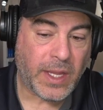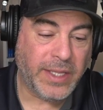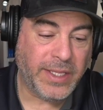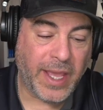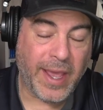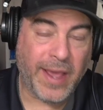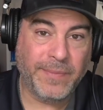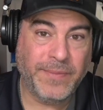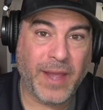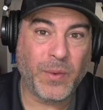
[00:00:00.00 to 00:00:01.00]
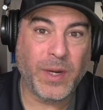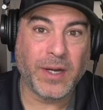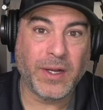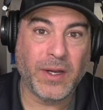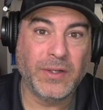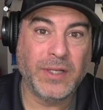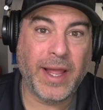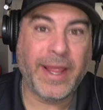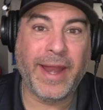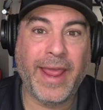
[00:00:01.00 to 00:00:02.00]
yeah, I'm that weirdo.
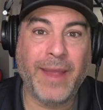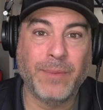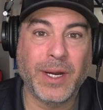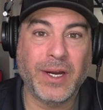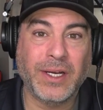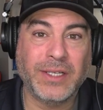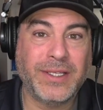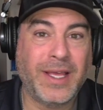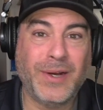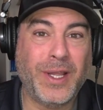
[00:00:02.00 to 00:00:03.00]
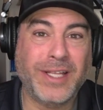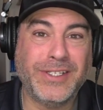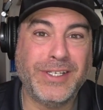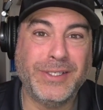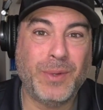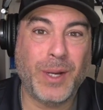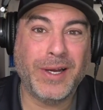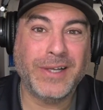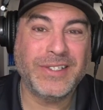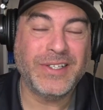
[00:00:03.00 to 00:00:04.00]
I get hamburgers. I don't get
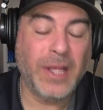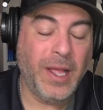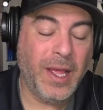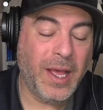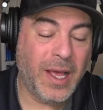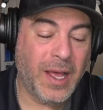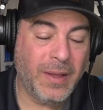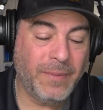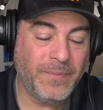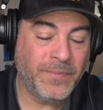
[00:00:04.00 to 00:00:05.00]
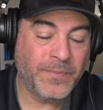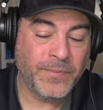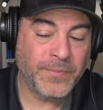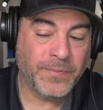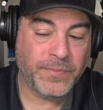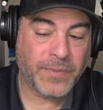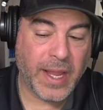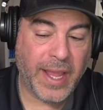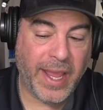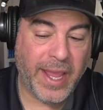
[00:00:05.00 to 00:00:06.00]
cheeseburgers. Um,
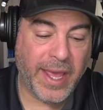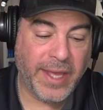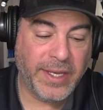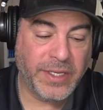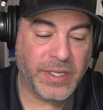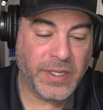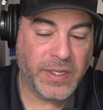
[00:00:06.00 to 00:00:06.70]
and